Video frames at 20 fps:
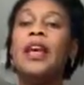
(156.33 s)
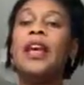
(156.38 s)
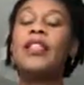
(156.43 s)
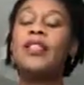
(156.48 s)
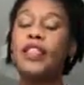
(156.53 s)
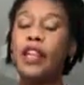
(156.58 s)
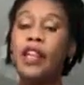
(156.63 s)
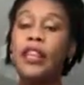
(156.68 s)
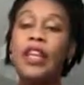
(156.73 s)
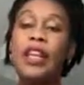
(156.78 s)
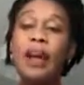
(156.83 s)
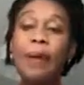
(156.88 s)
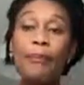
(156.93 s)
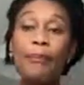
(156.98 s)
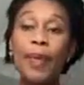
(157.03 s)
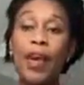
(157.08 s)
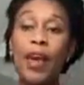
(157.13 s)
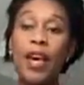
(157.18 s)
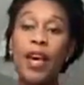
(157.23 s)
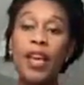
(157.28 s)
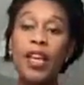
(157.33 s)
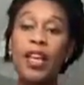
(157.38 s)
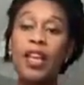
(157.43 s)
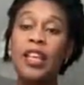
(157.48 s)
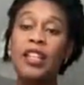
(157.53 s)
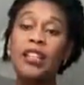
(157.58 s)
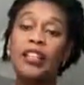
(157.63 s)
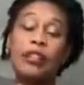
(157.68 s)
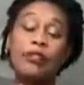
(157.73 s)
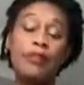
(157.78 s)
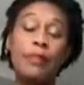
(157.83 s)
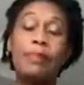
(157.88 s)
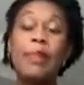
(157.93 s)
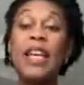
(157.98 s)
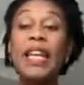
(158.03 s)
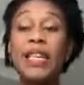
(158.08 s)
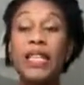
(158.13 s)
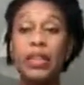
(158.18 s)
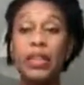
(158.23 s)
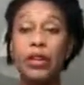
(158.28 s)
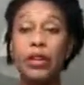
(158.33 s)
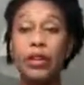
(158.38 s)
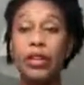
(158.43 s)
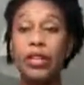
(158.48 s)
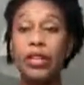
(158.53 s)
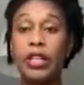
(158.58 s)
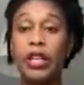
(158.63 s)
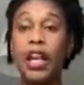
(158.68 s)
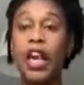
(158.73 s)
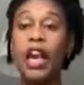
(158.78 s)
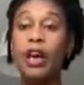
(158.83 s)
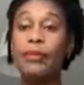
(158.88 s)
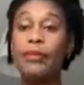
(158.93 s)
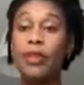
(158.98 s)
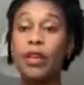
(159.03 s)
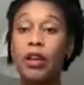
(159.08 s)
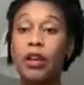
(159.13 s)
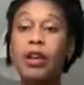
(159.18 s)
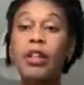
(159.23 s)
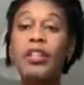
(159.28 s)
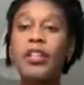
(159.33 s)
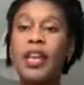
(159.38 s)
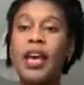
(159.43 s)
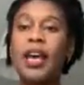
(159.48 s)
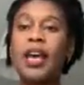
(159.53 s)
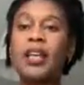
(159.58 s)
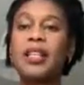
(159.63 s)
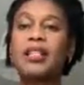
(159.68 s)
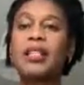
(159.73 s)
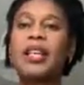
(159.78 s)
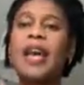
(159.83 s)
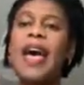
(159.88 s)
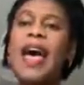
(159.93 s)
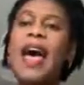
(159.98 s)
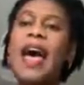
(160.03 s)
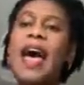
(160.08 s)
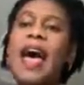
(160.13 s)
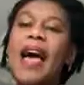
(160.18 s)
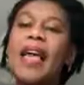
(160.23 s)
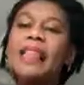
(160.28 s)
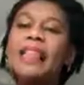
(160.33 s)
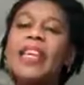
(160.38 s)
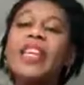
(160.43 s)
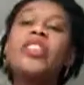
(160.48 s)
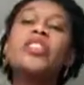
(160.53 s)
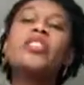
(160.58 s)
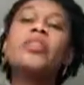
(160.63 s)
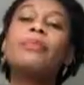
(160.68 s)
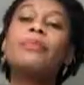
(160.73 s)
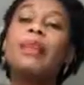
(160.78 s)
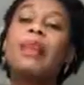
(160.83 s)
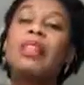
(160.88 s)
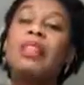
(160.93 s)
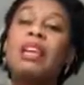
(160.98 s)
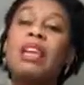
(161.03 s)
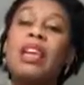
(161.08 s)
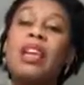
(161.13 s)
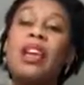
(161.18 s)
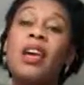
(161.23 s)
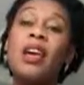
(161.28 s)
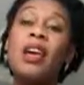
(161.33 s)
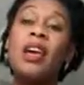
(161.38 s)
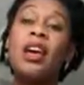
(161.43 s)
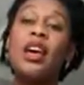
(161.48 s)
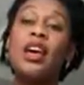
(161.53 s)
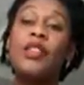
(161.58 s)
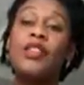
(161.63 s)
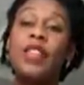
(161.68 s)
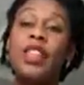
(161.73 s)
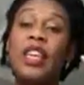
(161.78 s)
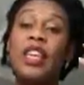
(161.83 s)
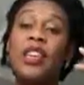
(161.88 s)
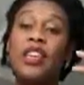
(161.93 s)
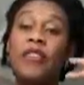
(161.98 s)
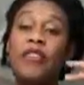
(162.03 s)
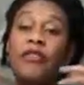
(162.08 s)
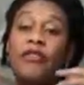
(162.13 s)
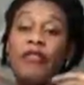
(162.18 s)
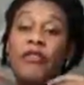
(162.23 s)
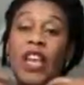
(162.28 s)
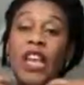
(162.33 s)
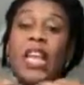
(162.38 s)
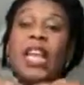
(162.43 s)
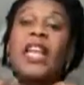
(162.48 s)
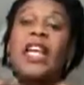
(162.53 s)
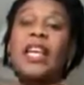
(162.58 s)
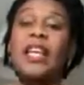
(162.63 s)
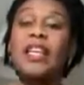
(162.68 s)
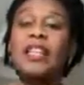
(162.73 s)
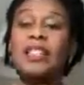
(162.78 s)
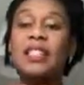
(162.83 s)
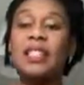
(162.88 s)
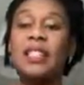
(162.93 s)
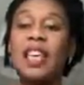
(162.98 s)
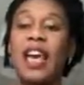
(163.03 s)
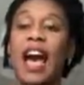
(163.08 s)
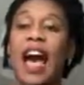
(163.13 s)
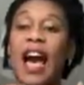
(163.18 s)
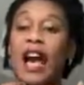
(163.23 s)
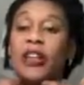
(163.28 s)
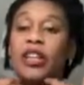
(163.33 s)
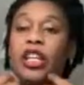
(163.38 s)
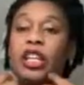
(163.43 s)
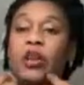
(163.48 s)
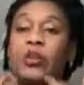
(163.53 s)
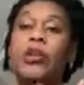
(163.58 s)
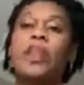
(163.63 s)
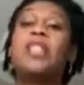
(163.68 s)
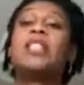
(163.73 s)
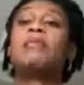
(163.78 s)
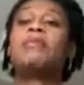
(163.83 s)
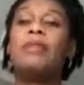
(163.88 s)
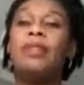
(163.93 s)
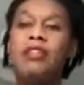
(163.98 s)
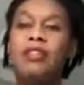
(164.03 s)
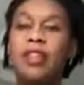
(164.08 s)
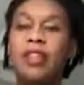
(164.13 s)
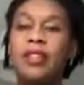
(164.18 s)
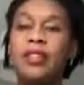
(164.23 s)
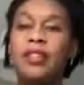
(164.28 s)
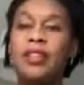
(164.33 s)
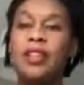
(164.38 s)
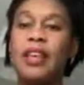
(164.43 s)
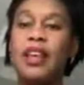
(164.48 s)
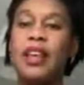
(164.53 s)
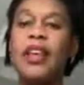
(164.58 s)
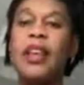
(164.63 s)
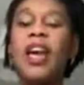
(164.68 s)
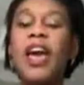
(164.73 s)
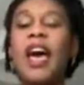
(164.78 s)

So the number, the repeating the context, and then it should be the feelings. How do you experience it?